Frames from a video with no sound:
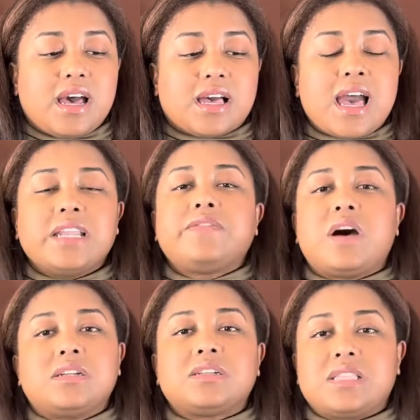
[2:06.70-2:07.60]
kind of
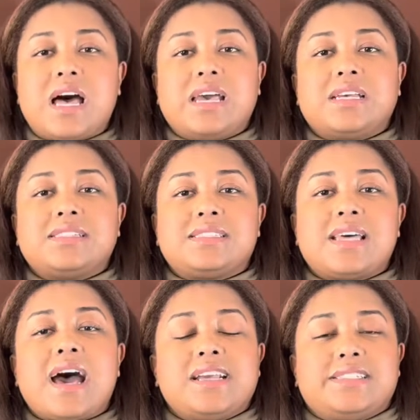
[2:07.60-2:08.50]
underlines
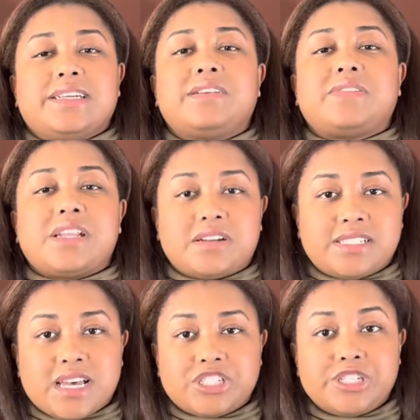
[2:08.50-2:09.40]
the idea of
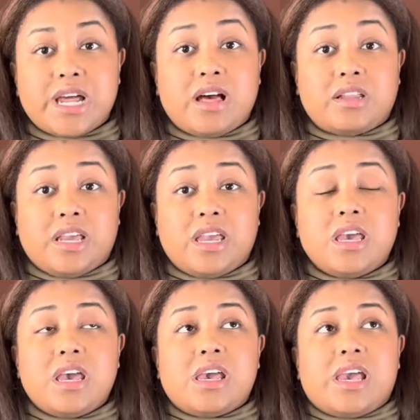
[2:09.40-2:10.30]
intersectionality.
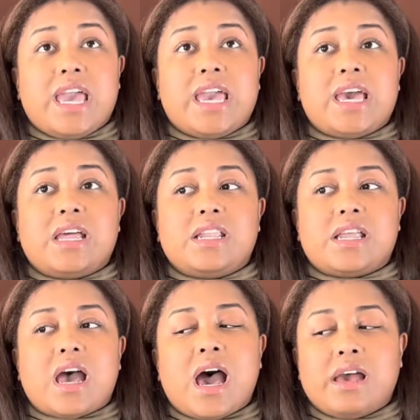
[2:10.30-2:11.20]
And
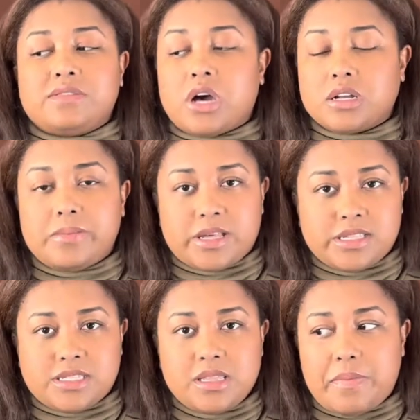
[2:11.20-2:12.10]
I've talked about
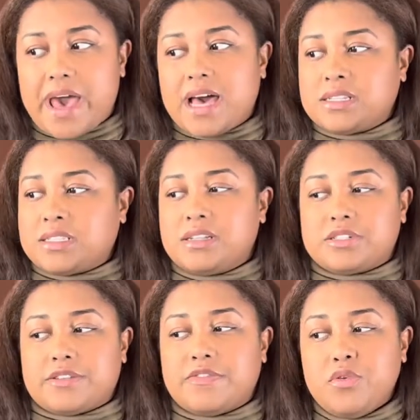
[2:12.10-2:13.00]
this in the past, and there's
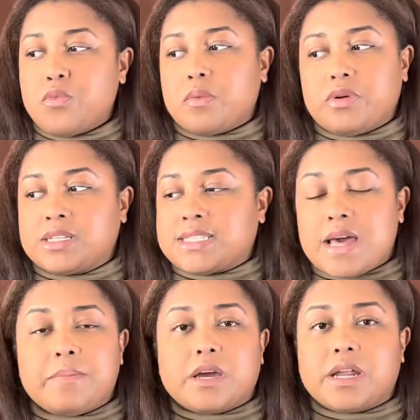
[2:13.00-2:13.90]
a few more books that
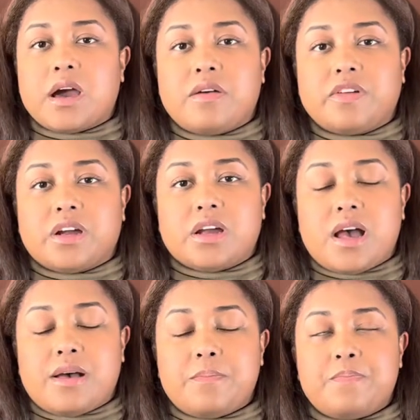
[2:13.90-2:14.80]
I'm going to cover
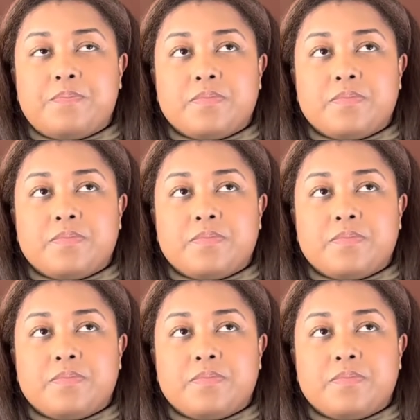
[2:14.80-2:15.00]
um,